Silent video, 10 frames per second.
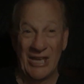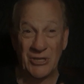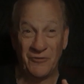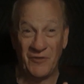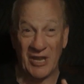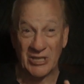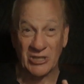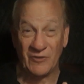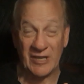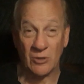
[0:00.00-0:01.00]
To finish
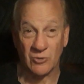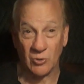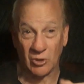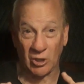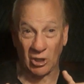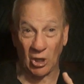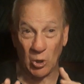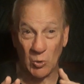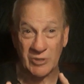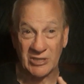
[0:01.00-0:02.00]
this video, to
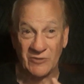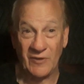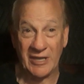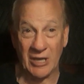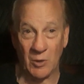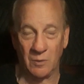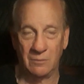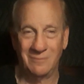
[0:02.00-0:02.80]
close this video,